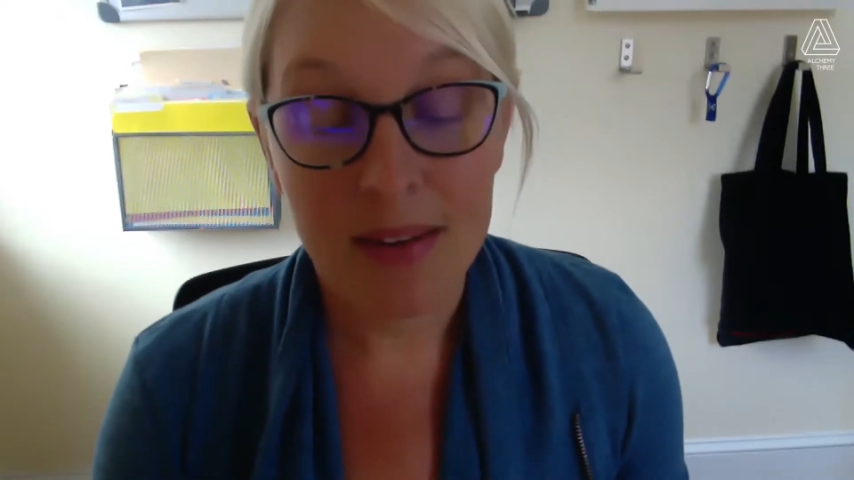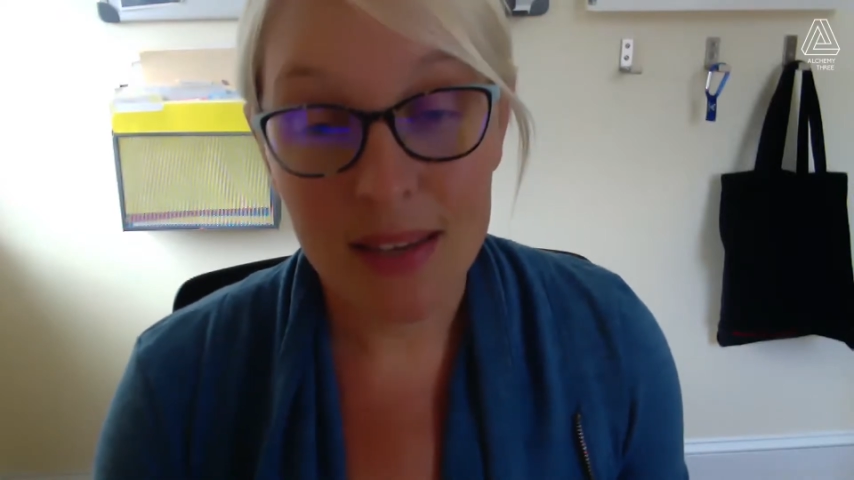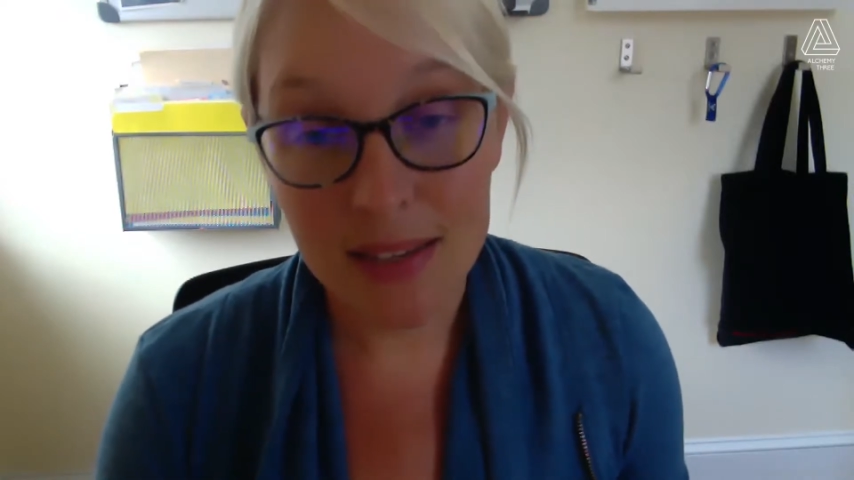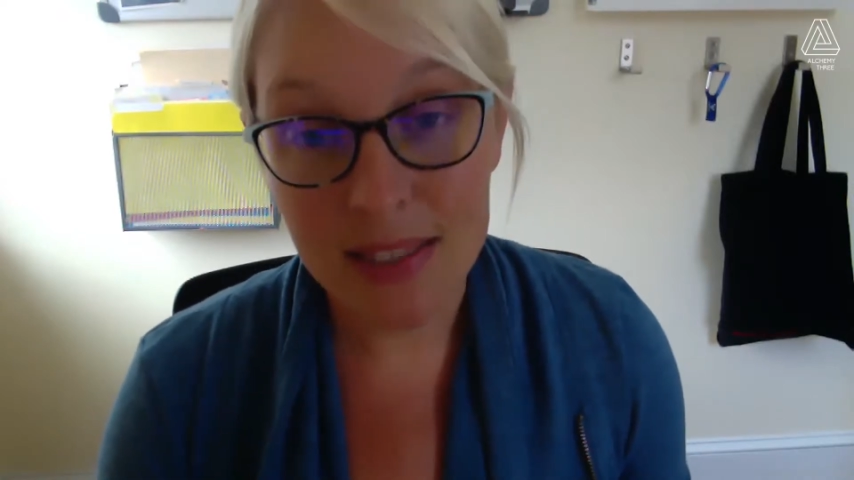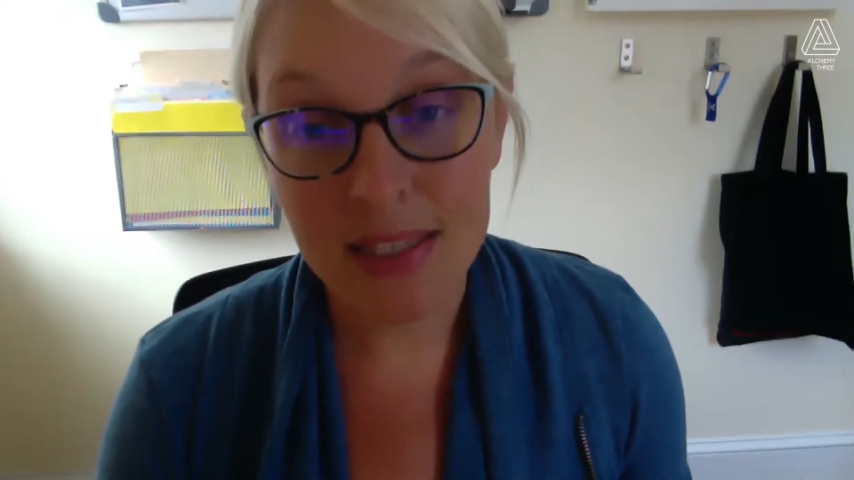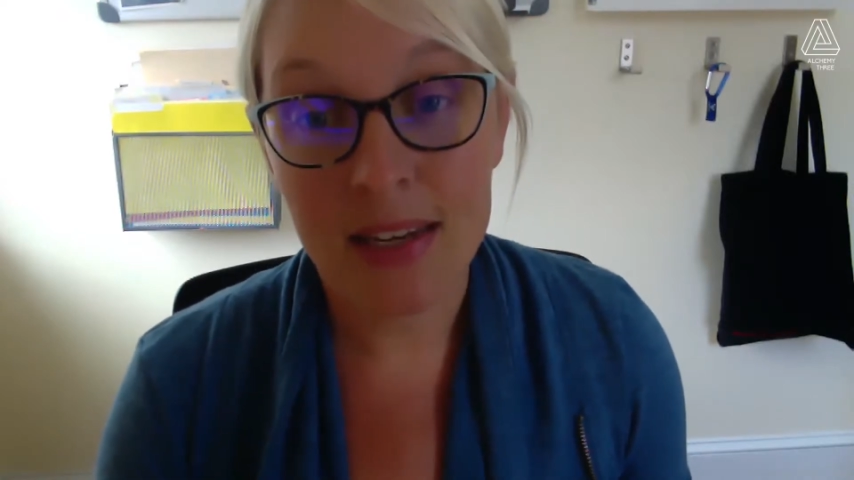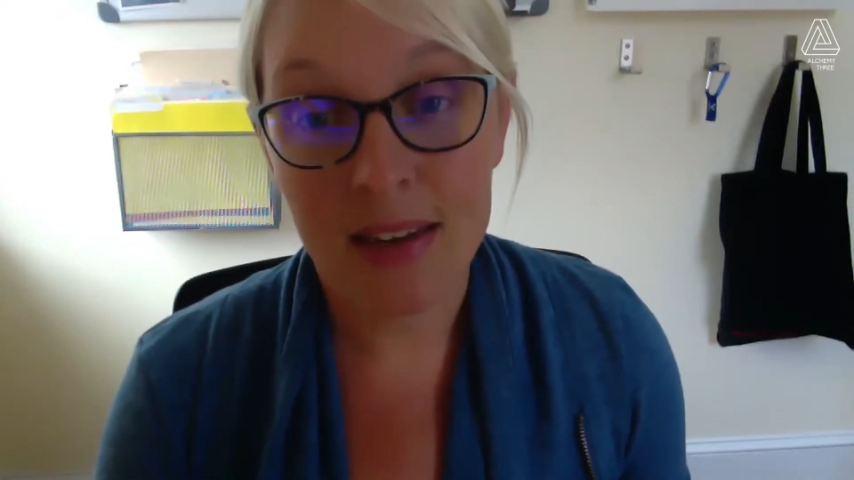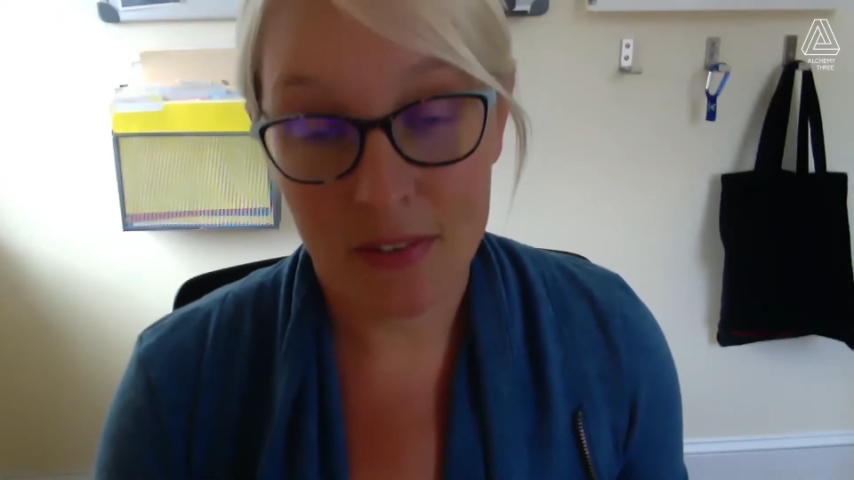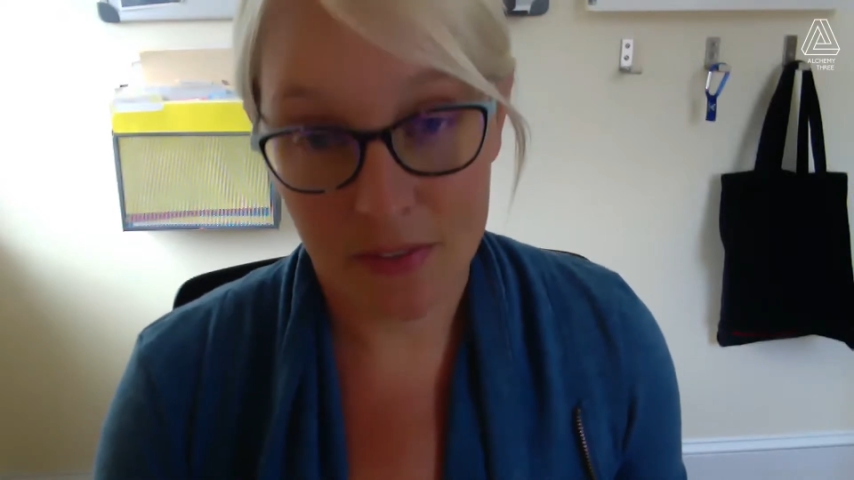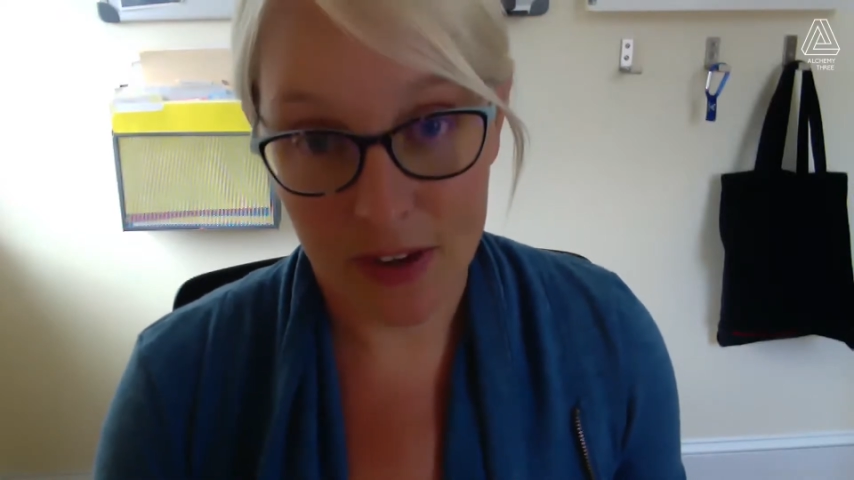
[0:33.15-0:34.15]
easily
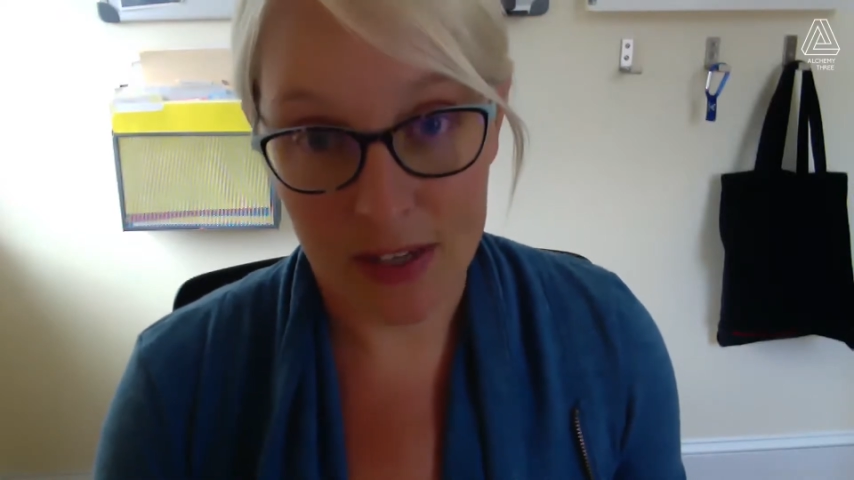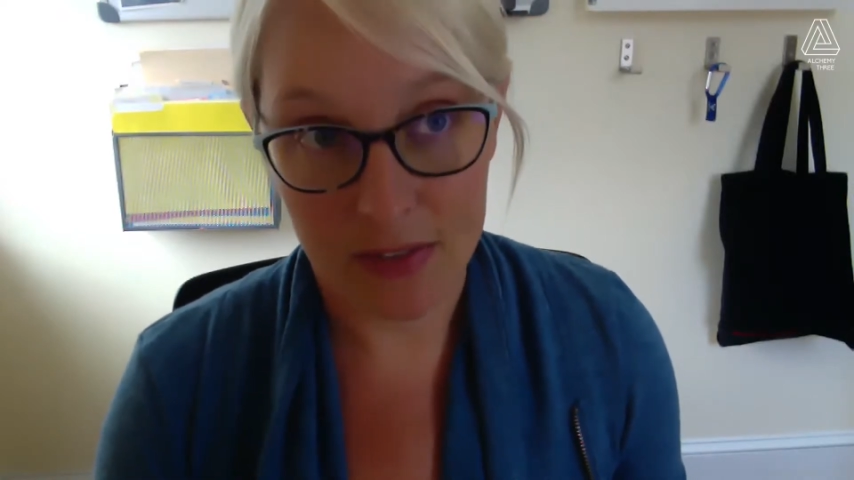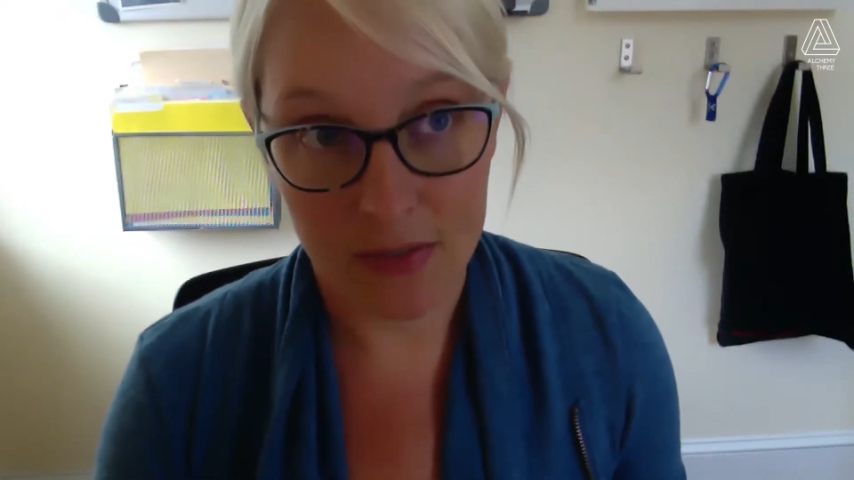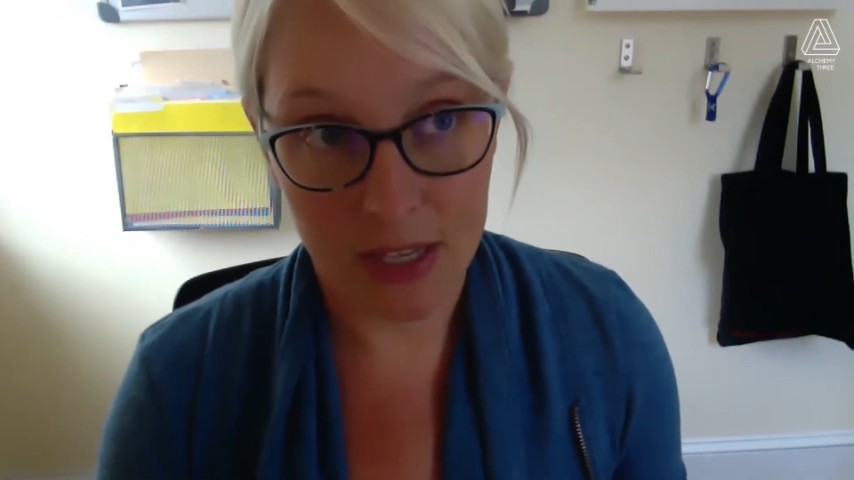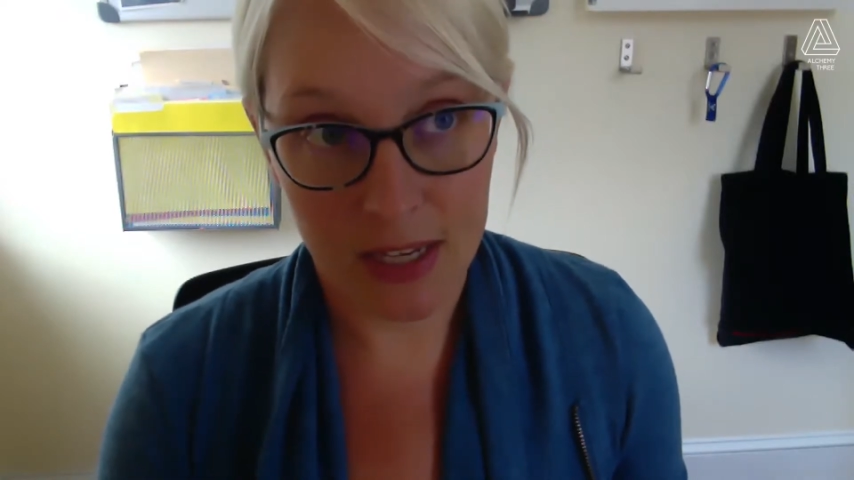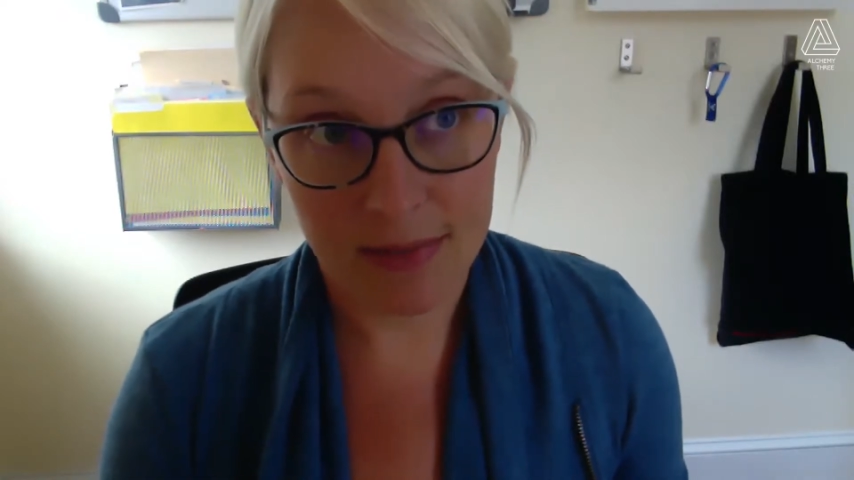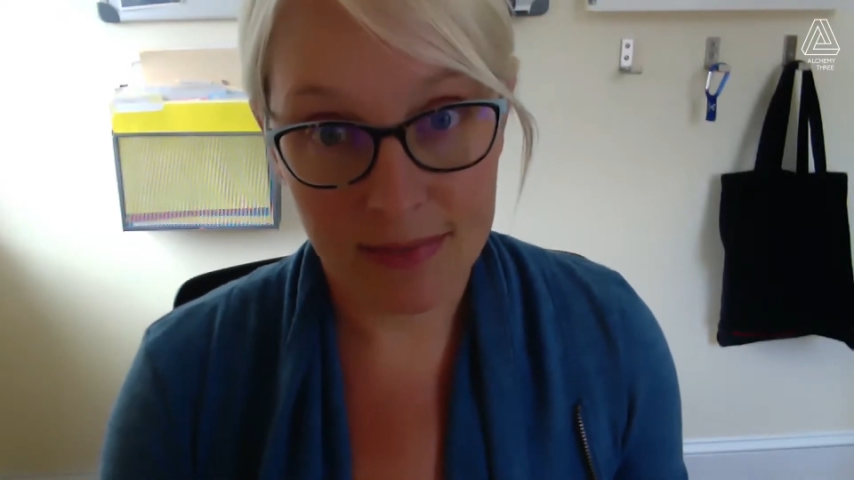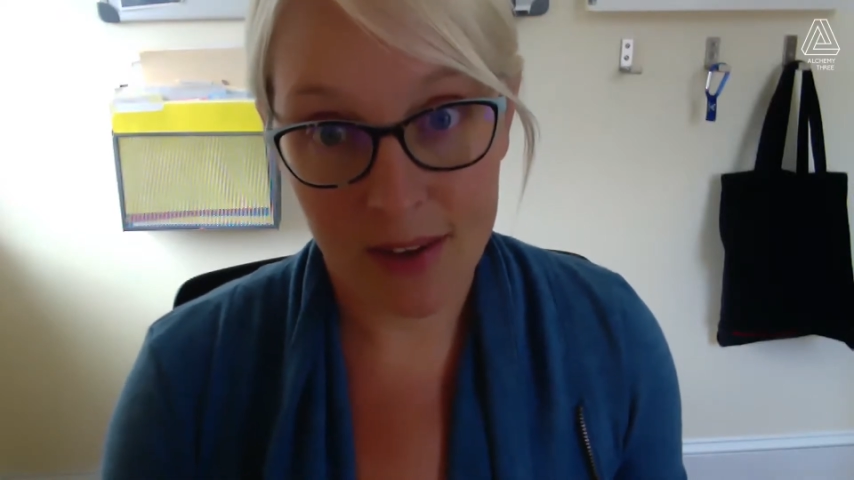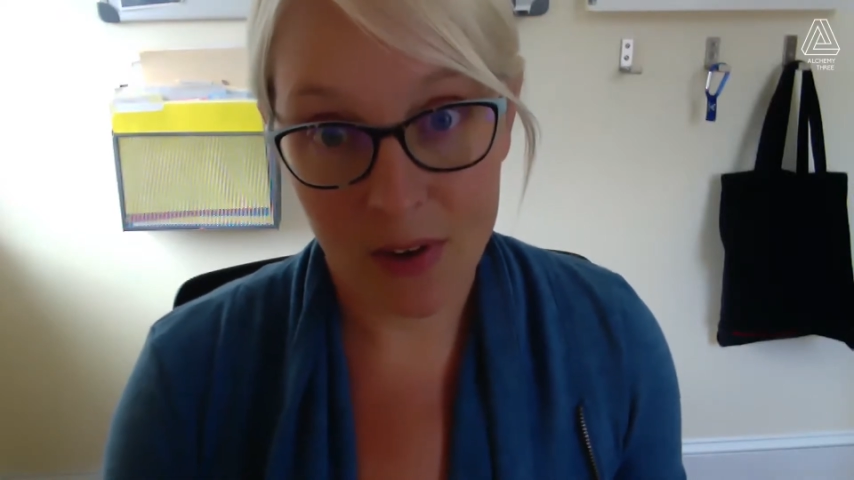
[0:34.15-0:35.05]
and effectively.